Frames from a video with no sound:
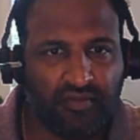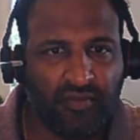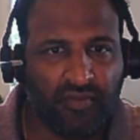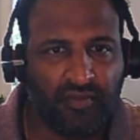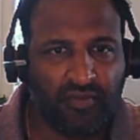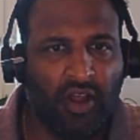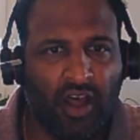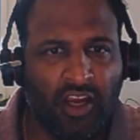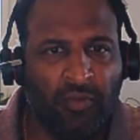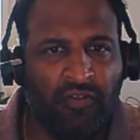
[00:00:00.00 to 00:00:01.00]
So the
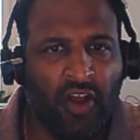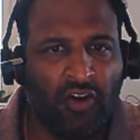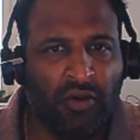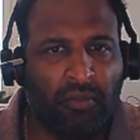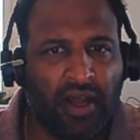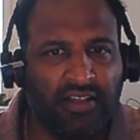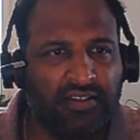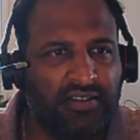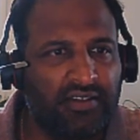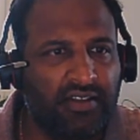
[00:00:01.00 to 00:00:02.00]
argument we have to
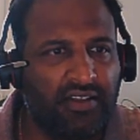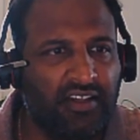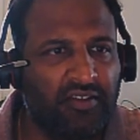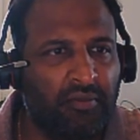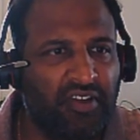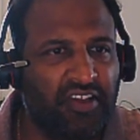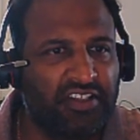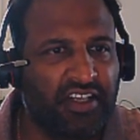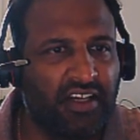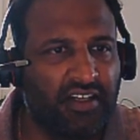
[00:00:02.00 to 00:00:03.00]
pass this
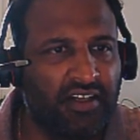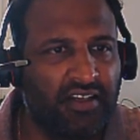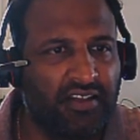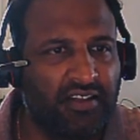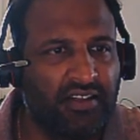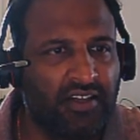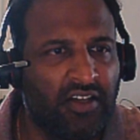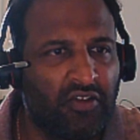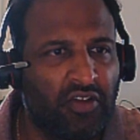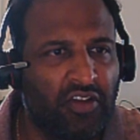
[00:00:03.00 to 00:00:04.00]
message content.
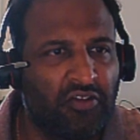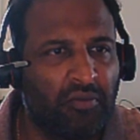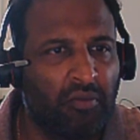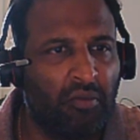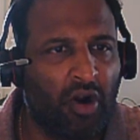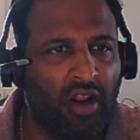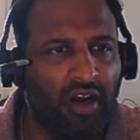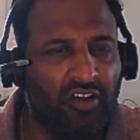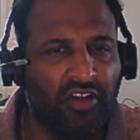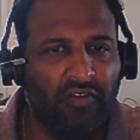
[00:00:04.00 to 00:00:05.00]
So this
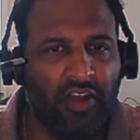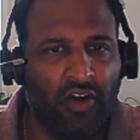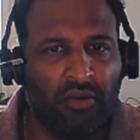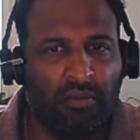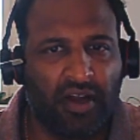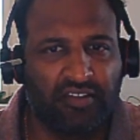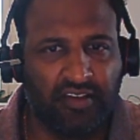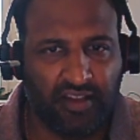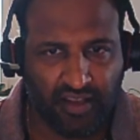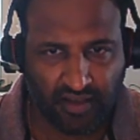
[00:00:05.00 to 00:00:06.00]
model result we have to pass
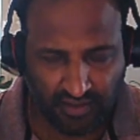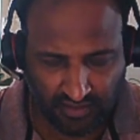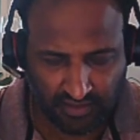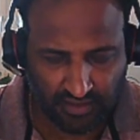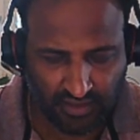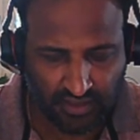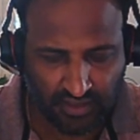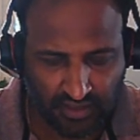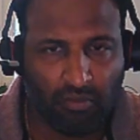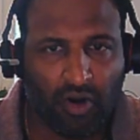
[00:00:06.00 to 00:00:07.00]
it here.
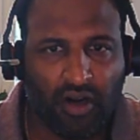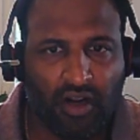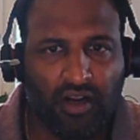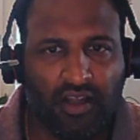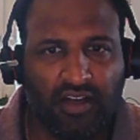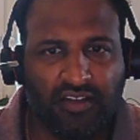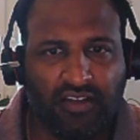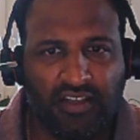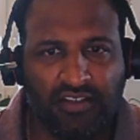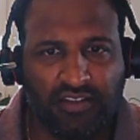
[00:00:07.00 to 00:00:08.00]
Model
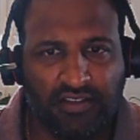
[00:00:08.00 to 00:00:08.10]
result.